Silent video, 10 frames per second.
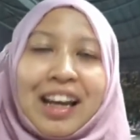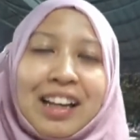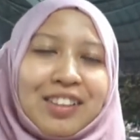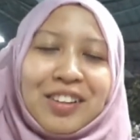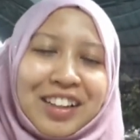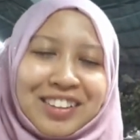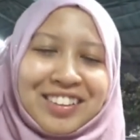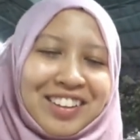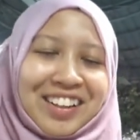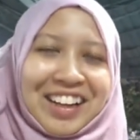No,
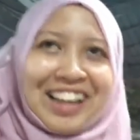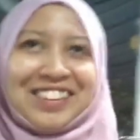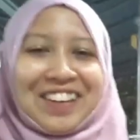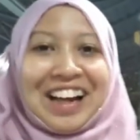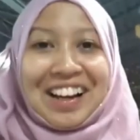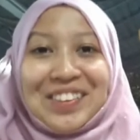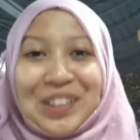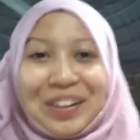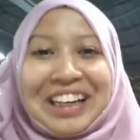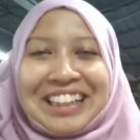not guess, but I'm
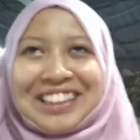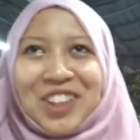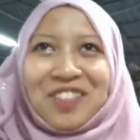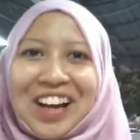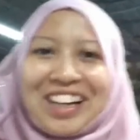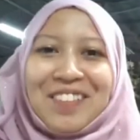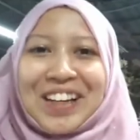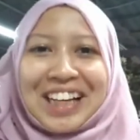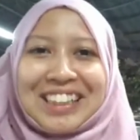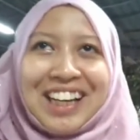sure it's 3 panel
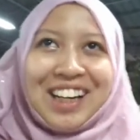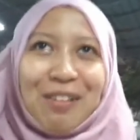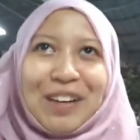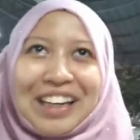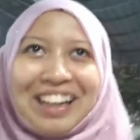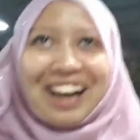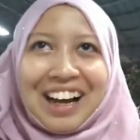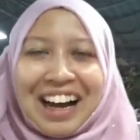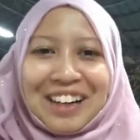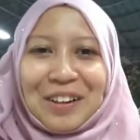because
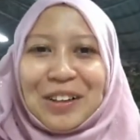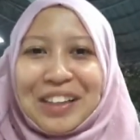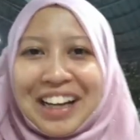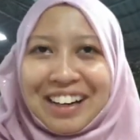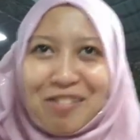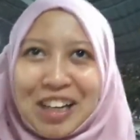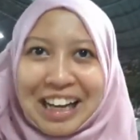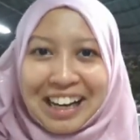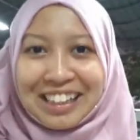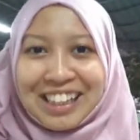I don't know that we
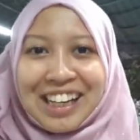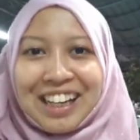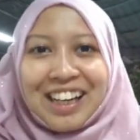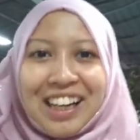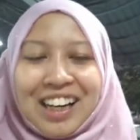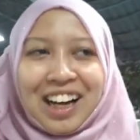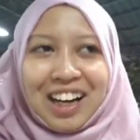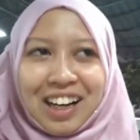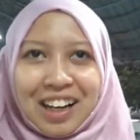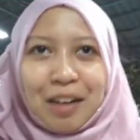can actually
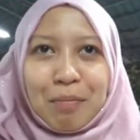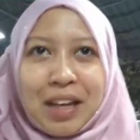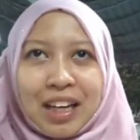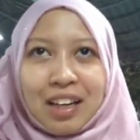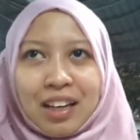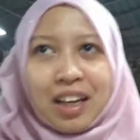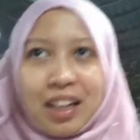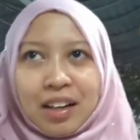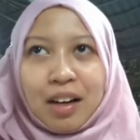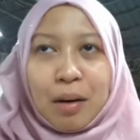make
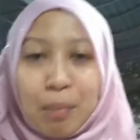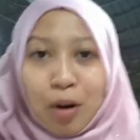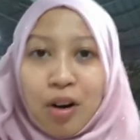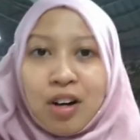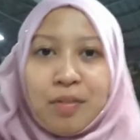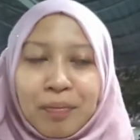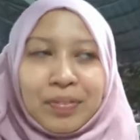it more.